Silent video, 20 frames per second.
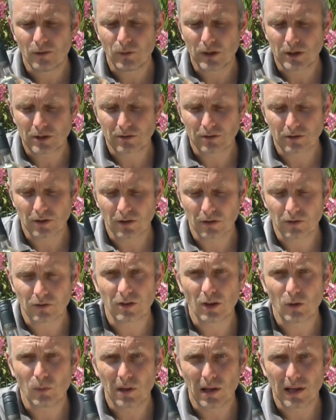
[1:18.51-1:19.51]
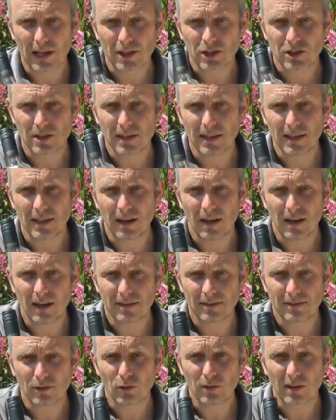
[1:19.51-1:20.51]
which has gone so well actually
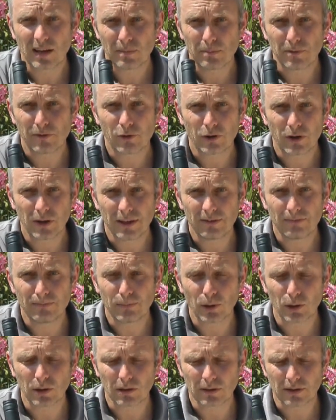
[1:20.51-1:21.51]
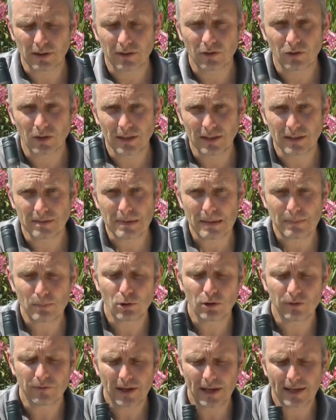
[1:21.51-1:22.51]
I'd sold out before I'd even bottled it, so I need to make
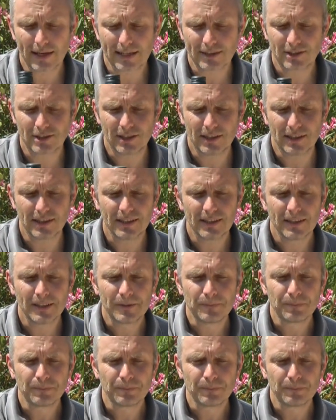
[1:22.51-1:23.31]
more of that next year.